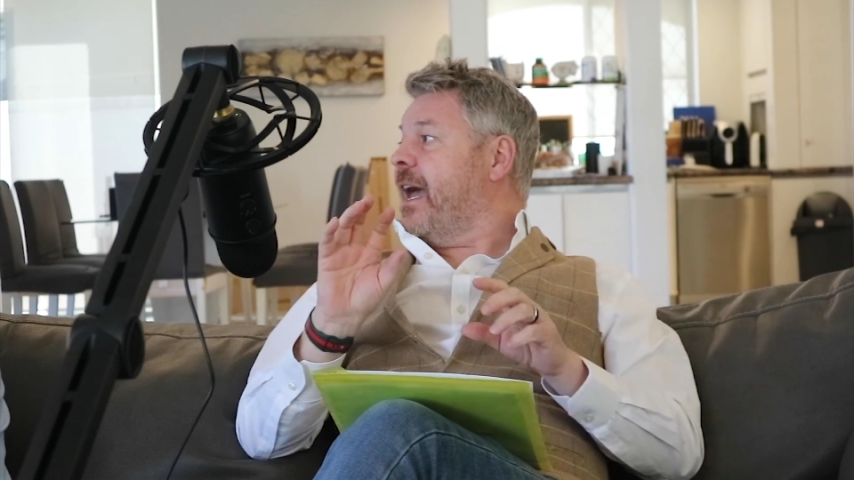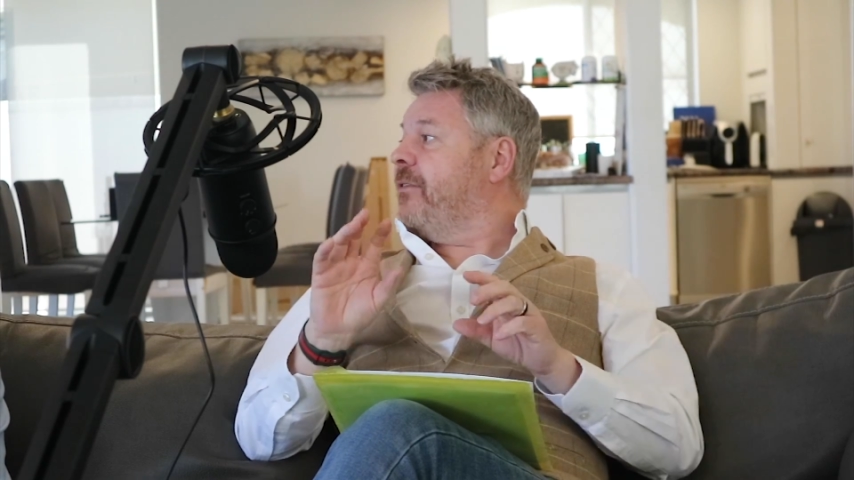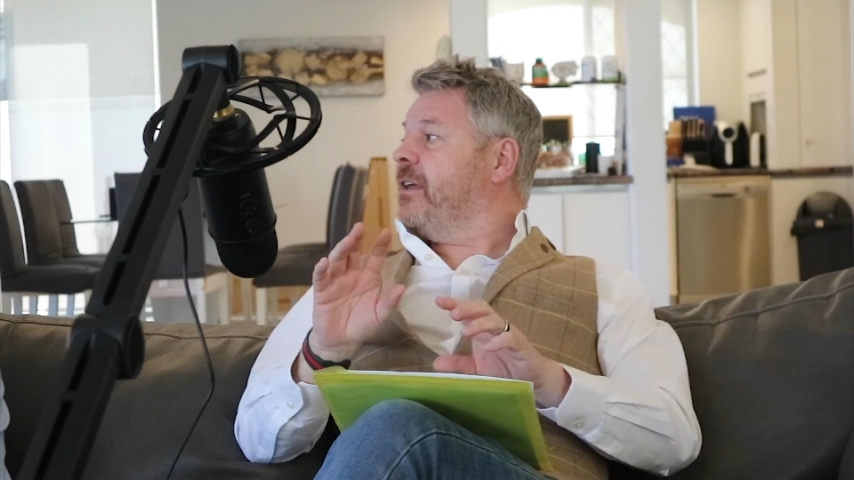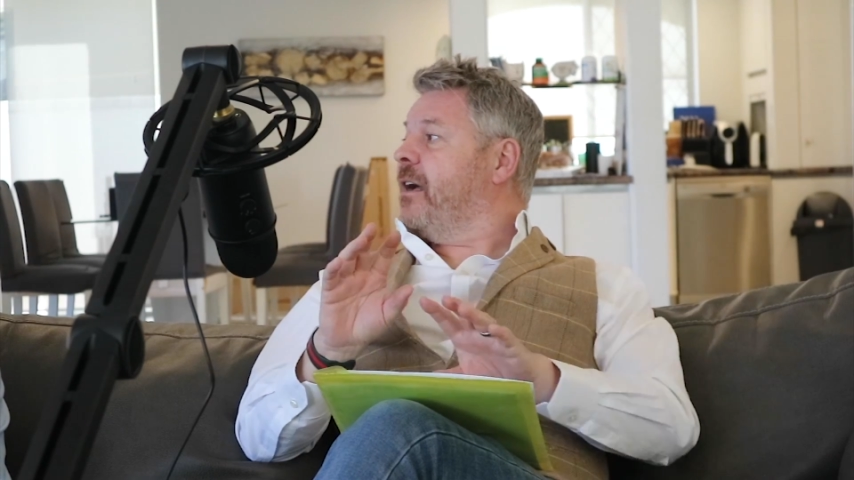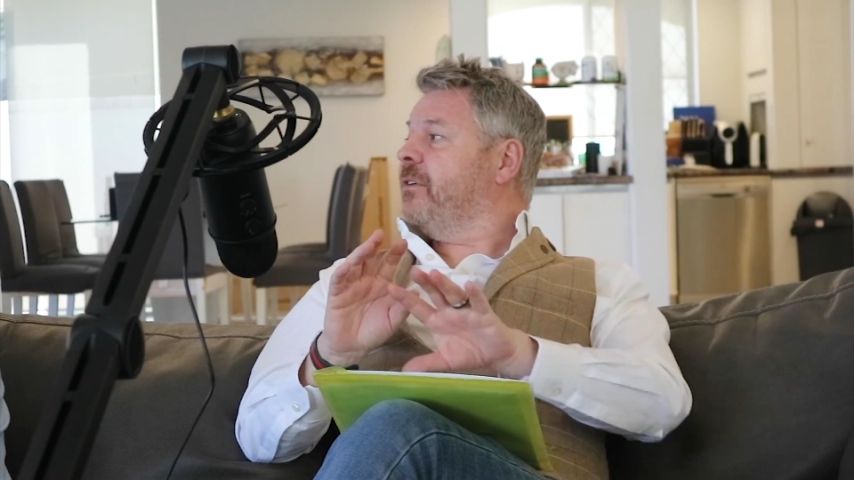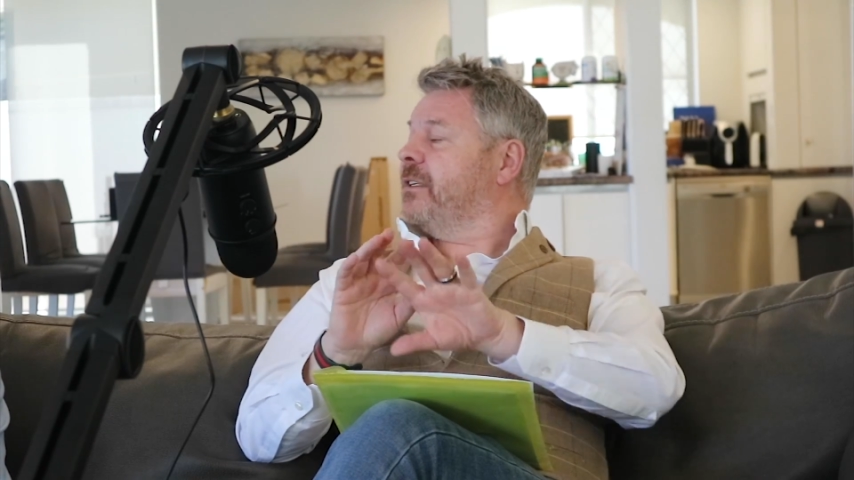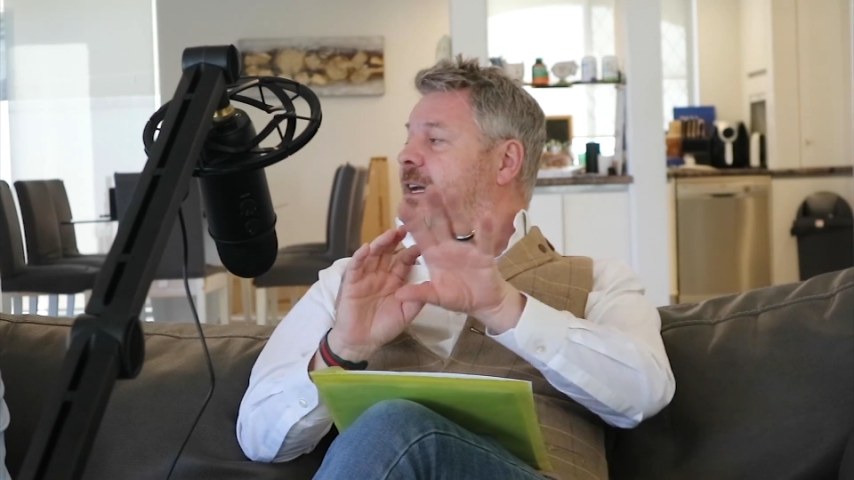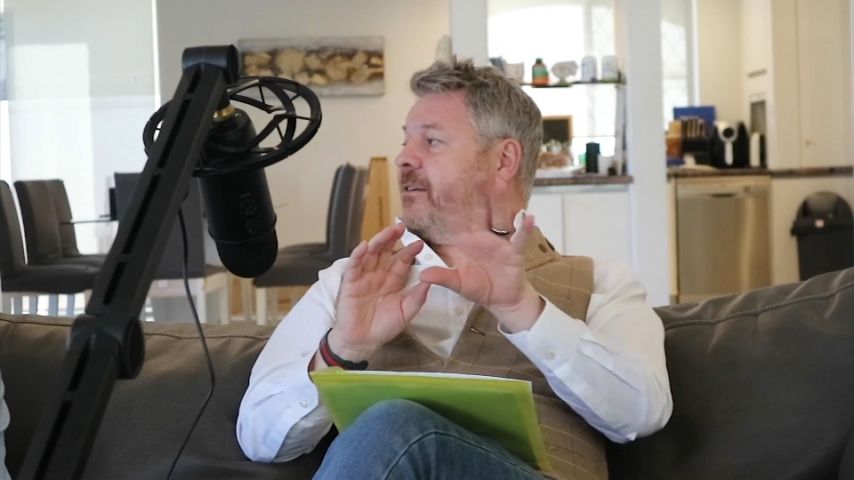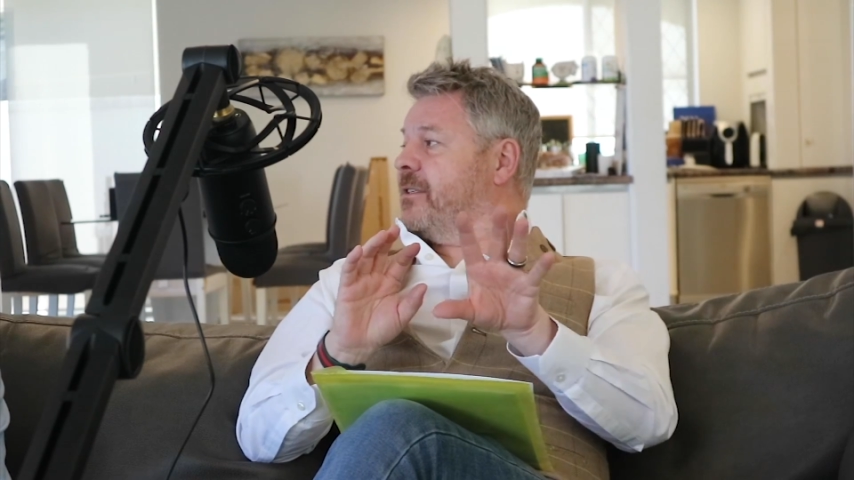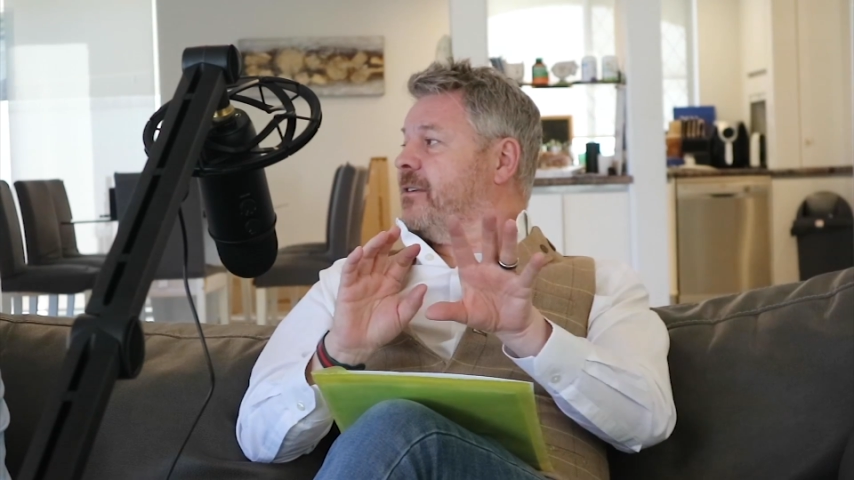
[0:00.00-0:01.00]
And the other
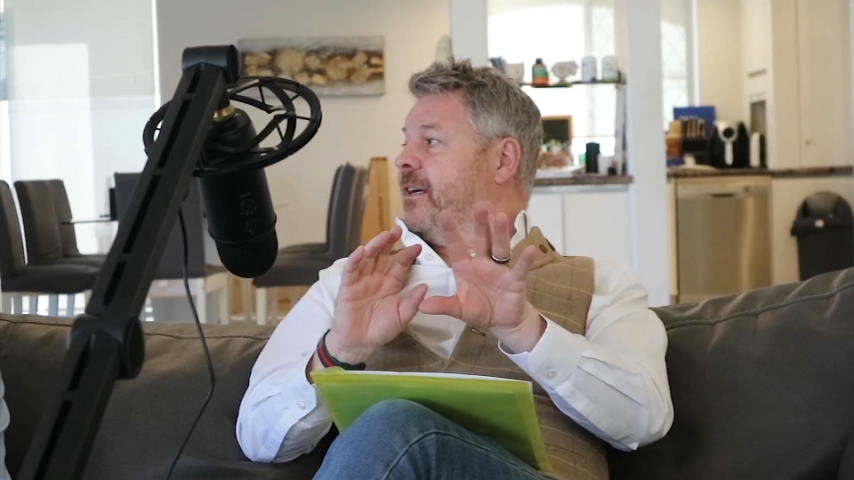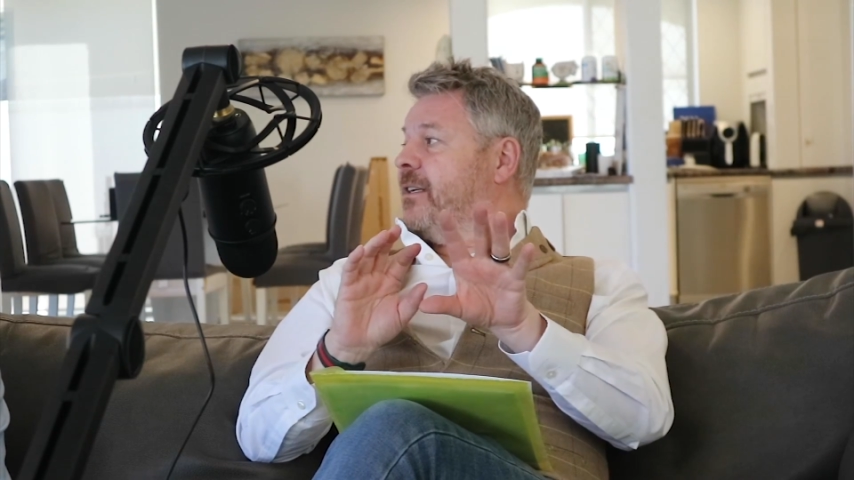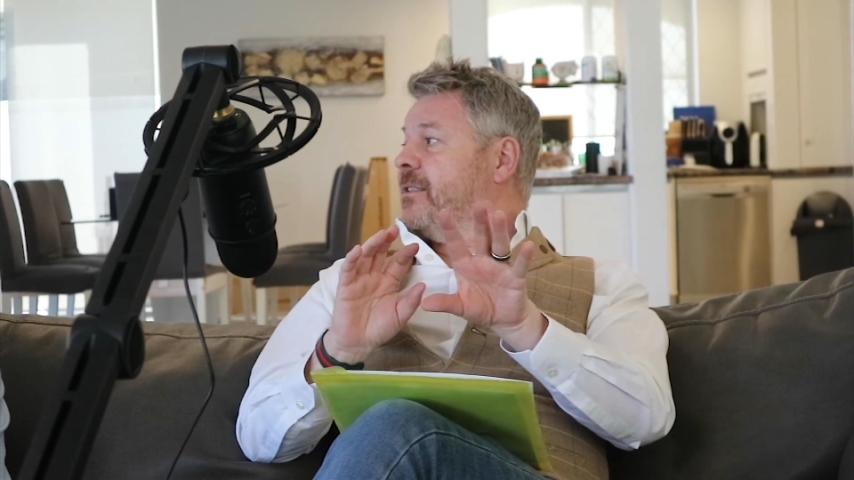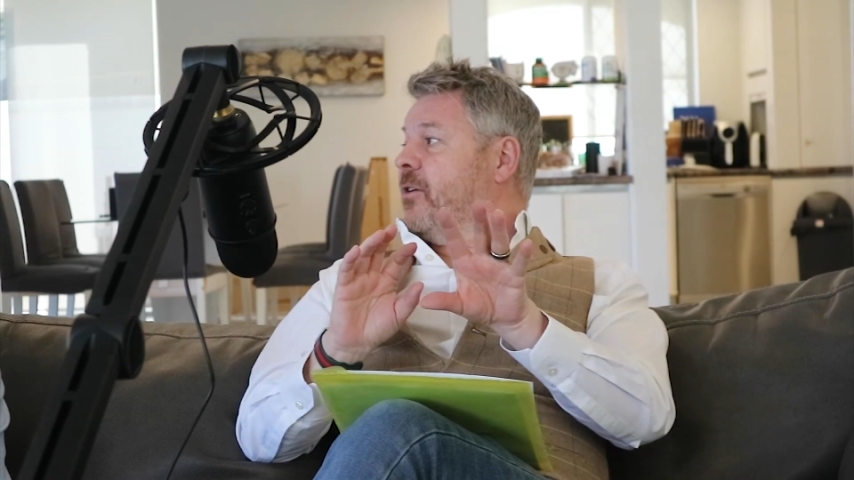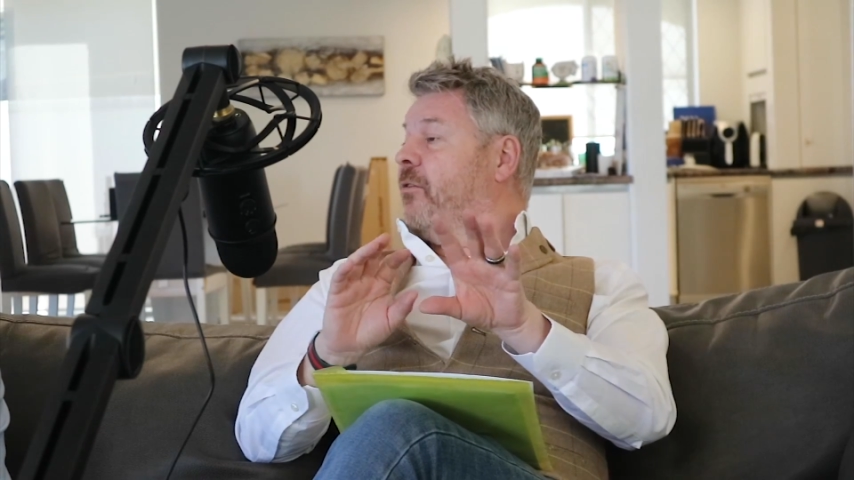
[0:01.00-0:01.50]
downside is